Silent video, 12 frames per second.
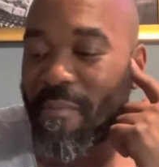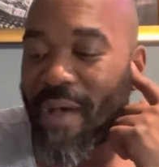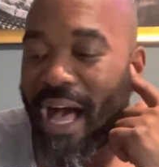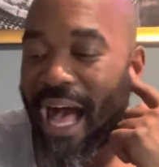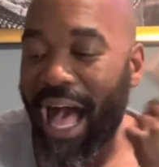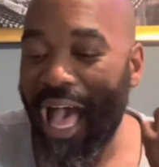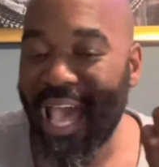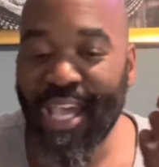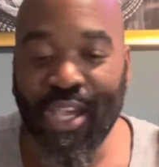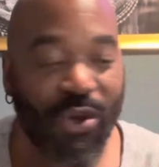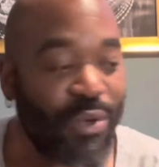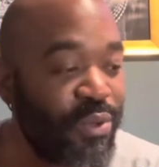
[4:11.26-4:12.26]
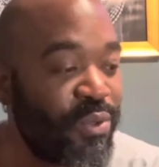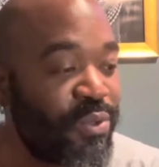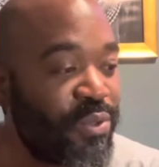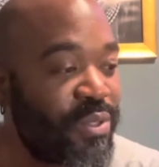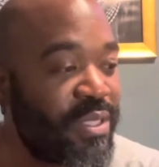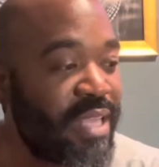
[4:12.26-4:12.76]
I
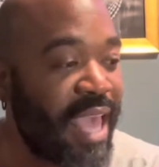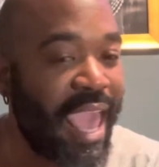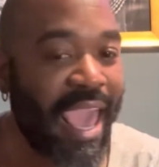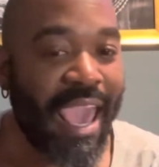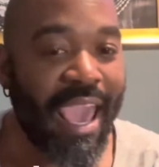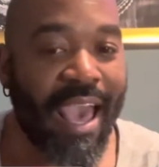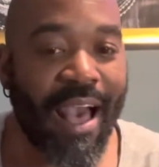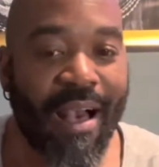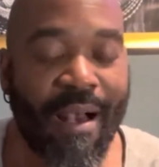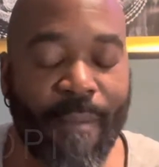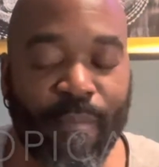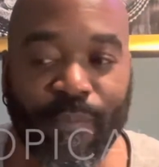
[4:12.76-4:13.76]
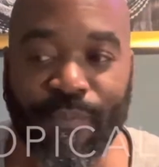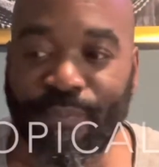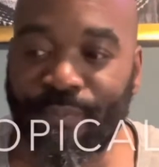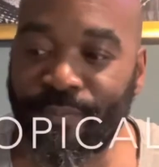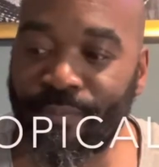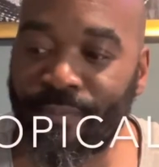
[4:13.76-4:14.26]
use a
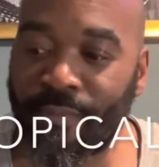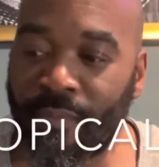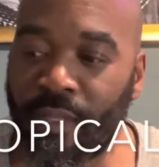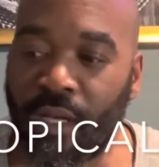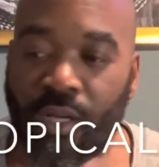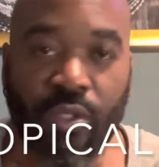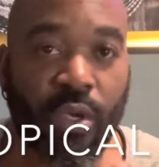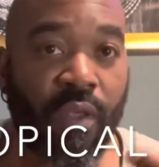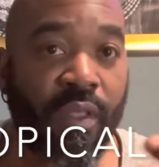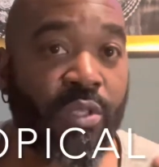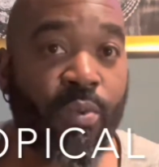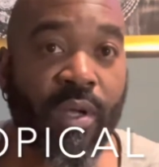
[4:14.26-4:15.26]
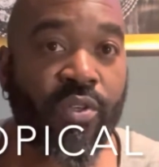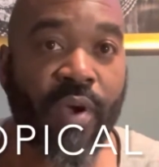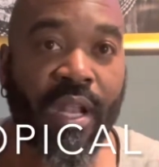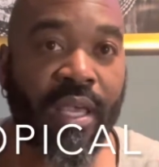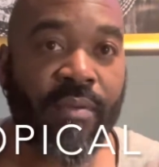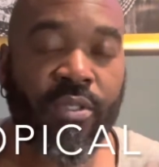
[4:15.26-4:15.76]
soil that's well
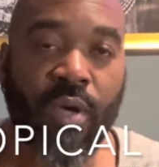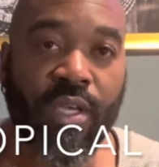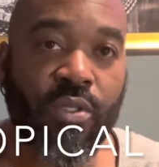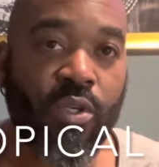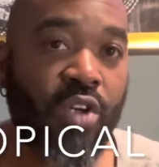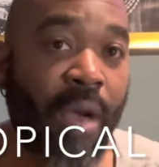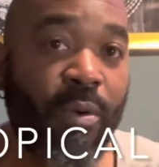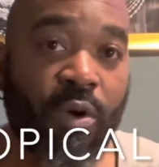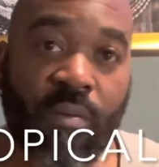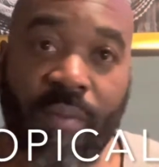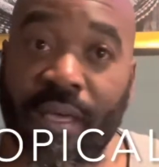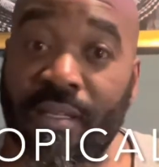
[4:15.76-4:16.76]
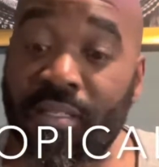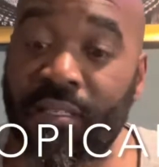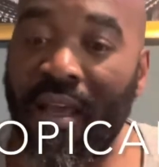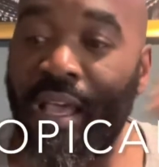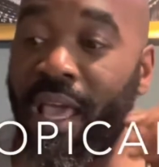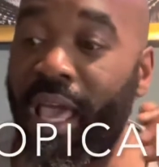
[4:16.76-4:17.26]
draining, so I use a tropical mix
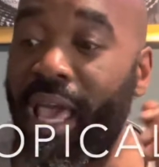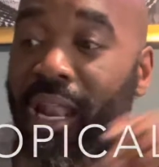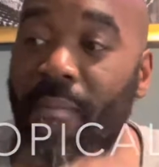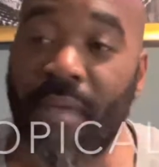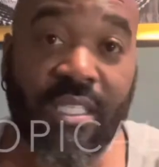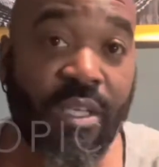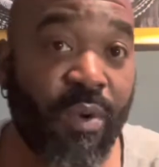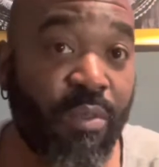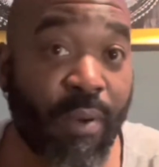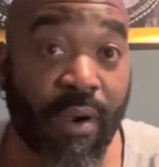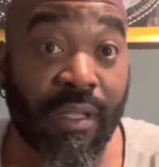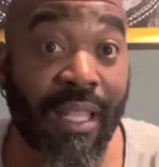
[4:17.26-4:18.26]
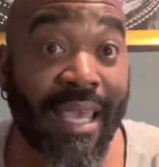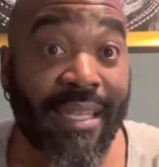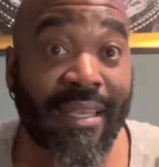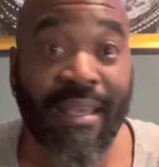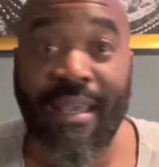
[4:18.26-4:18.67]
and I mix it with perlite.